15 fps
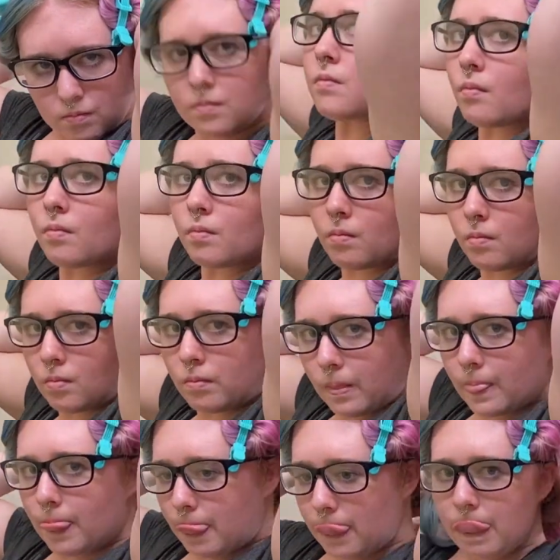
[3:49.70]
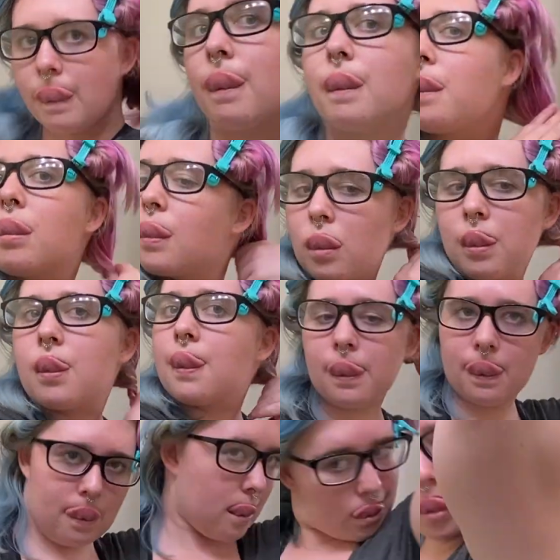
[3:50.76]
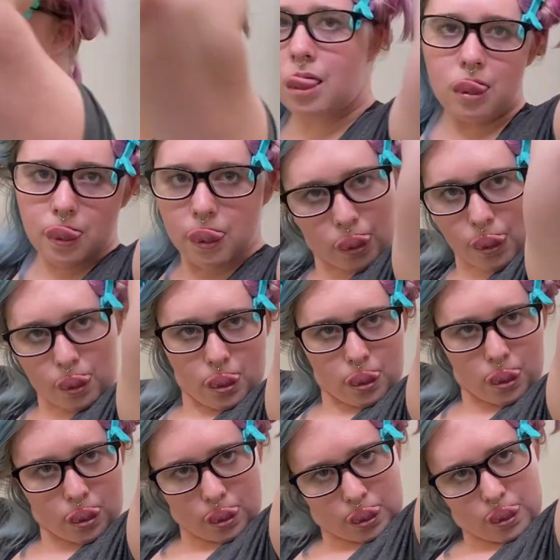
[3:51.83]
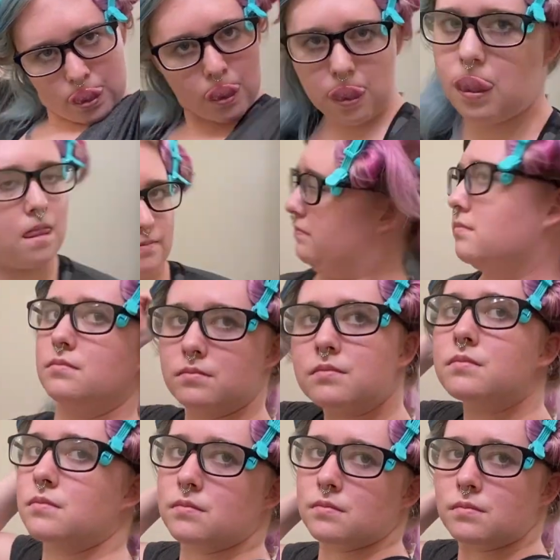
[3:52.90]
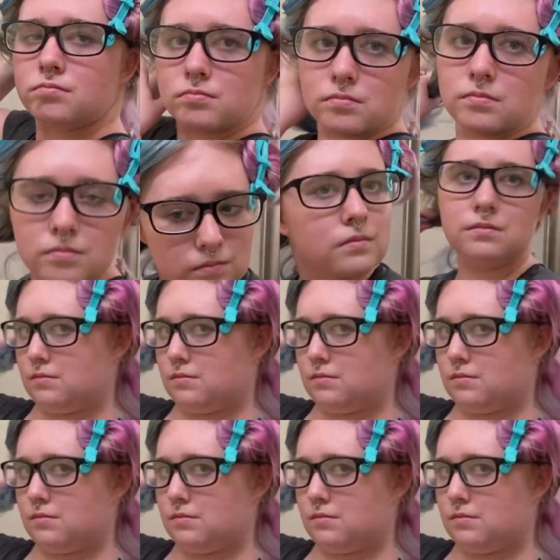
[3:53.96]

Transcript: the whole blue/black, and I still have blue/black right now. It's just, it